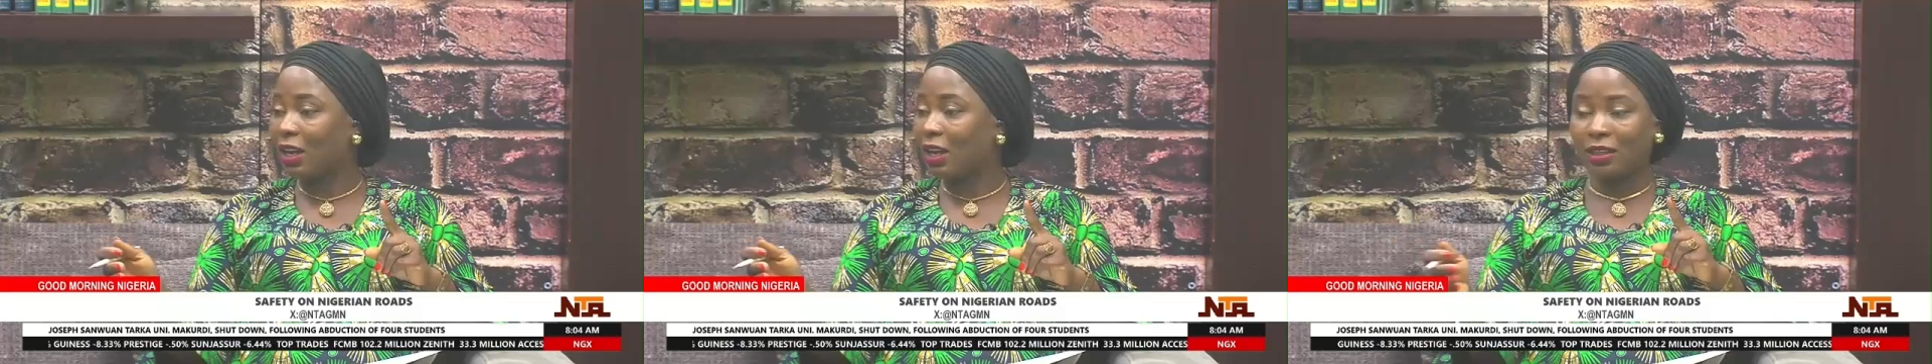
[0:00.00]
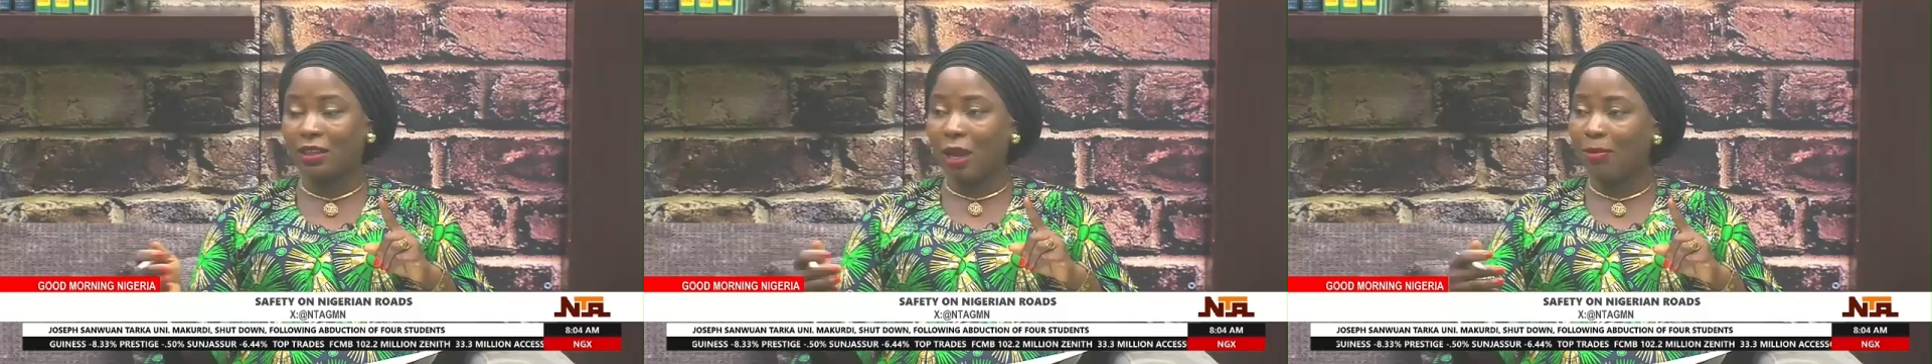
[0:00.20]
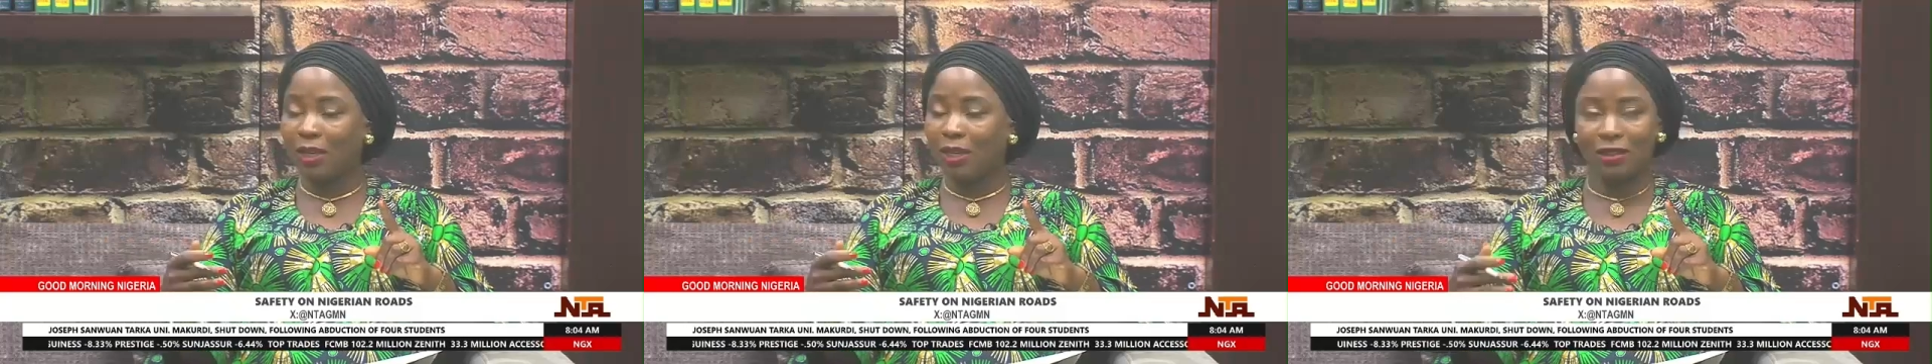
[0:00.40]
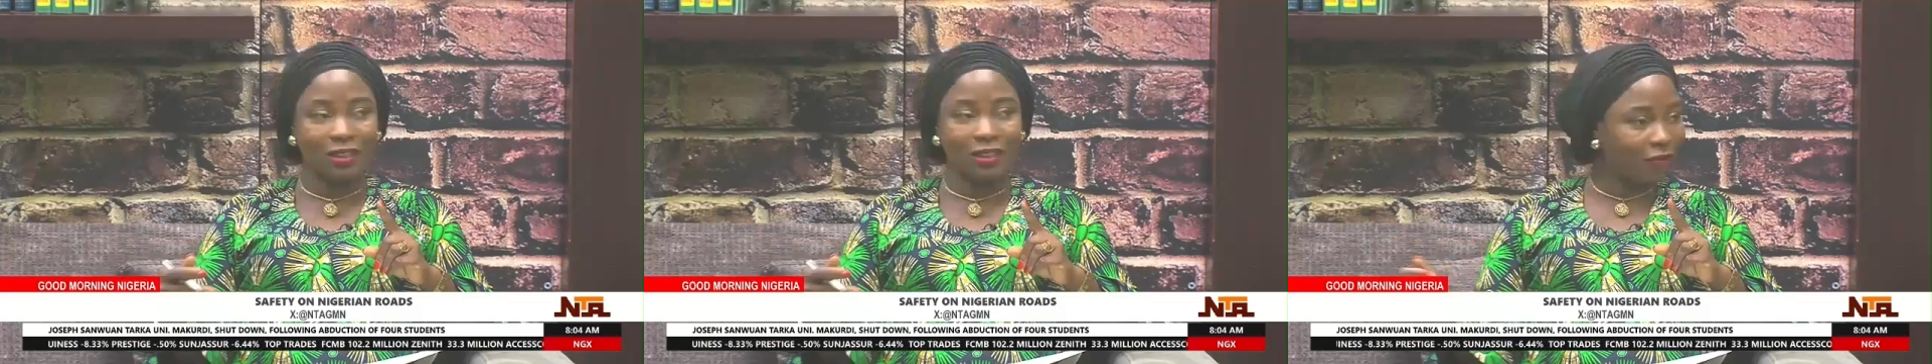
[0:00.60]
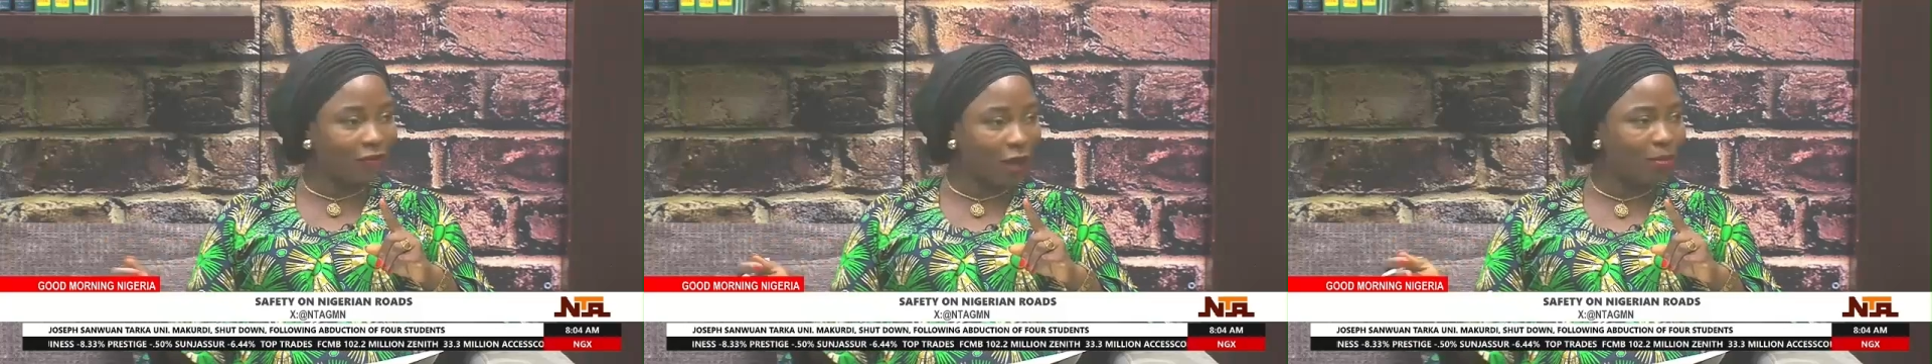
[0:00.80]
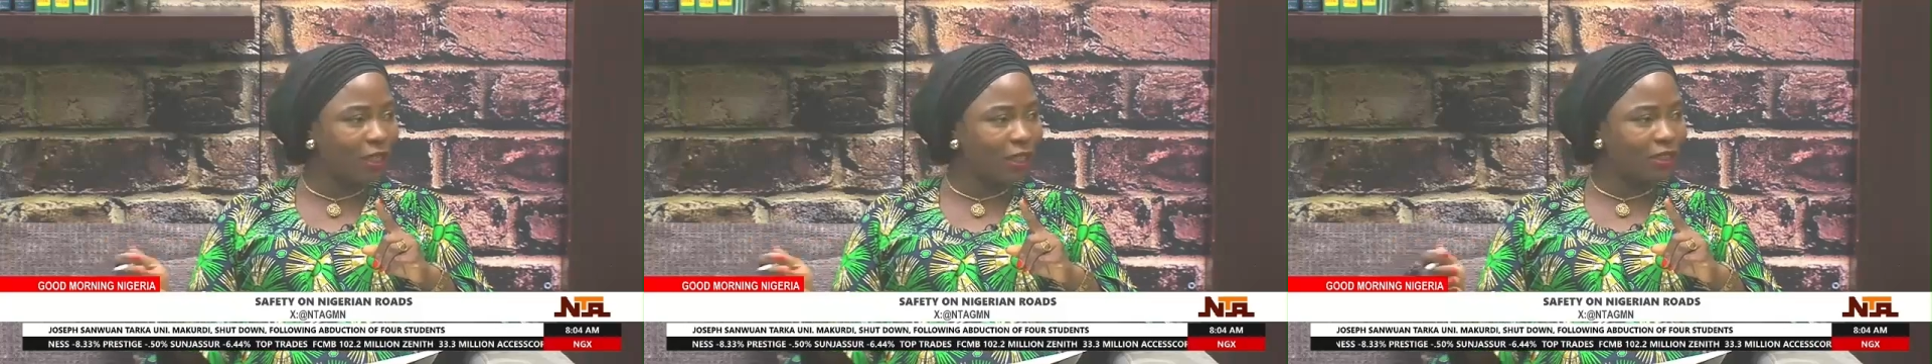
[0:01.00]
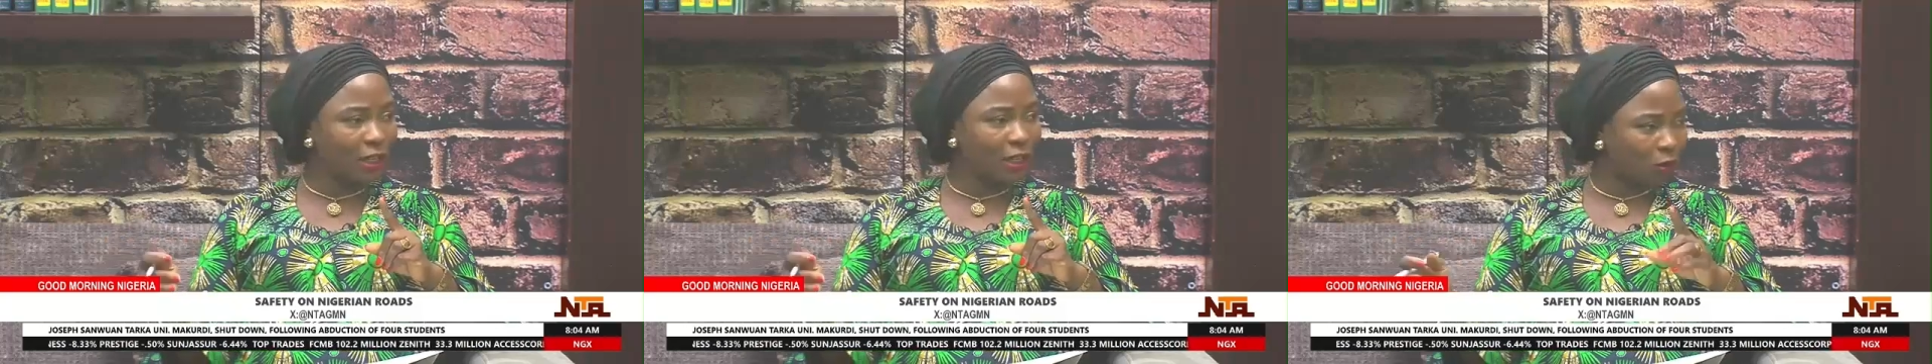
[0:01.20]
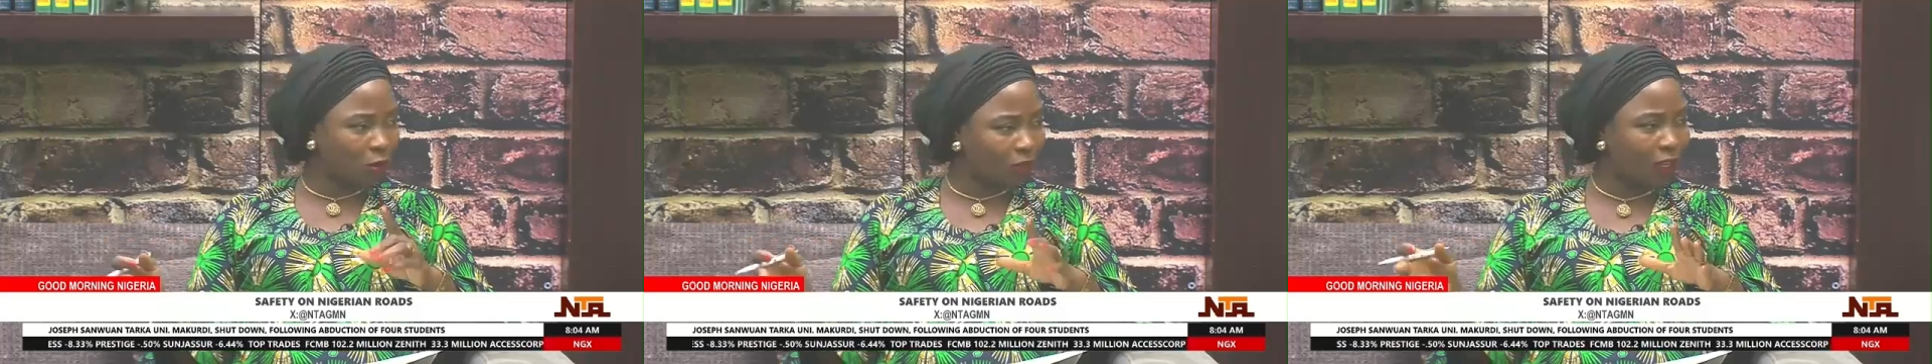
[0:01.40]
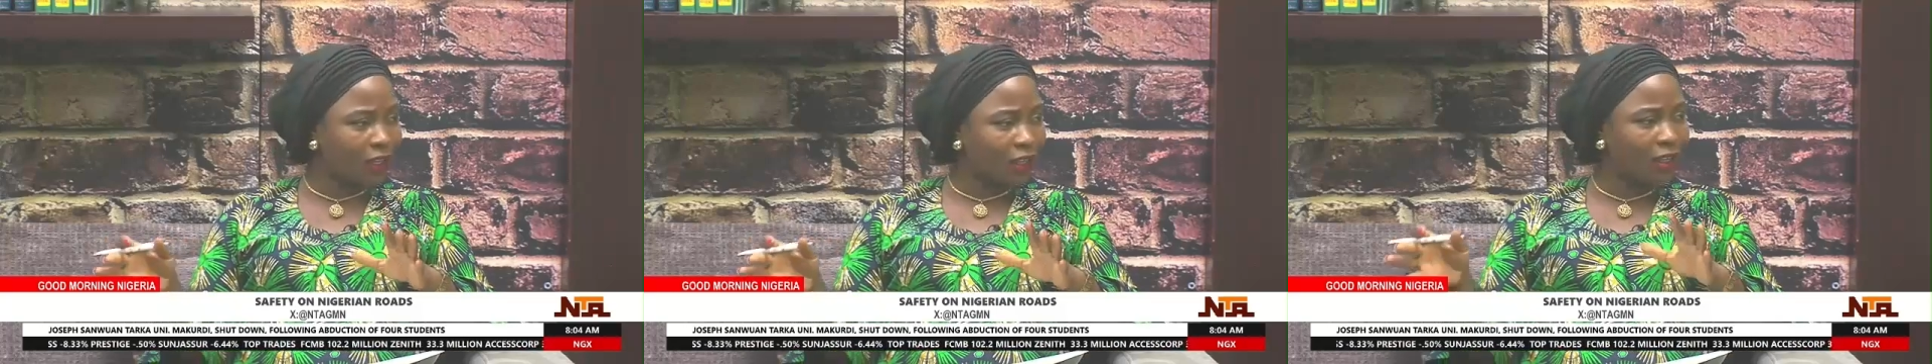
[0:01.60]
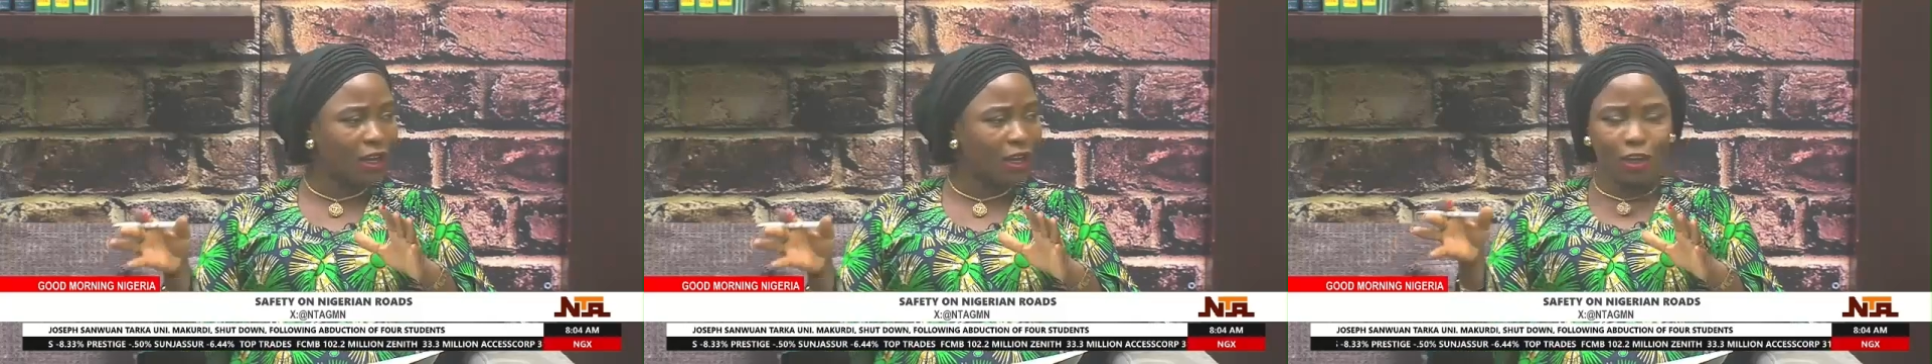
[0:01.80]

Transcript: and I mean their families and all of that,